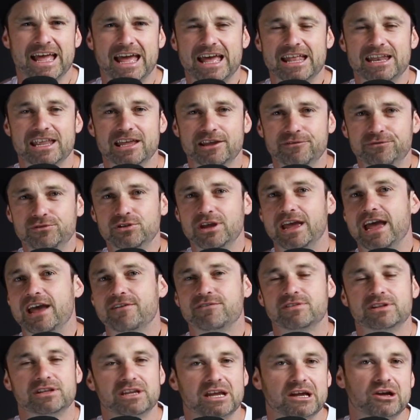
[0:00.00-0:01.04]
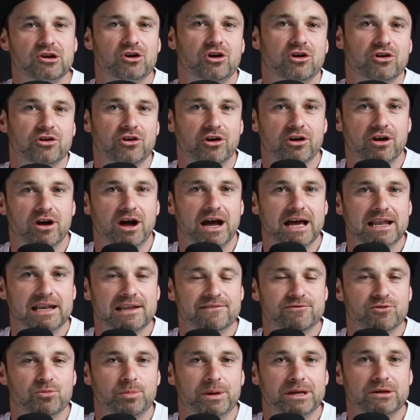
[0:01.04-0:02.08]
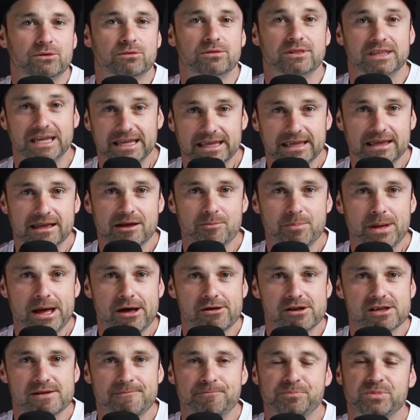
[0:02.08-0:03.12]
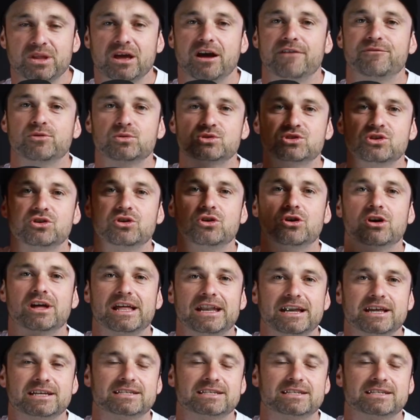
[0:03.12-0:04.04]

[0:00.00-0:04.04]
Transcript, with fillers: And if you haven't yet got Go High Level, but you're thinking about it, I've also got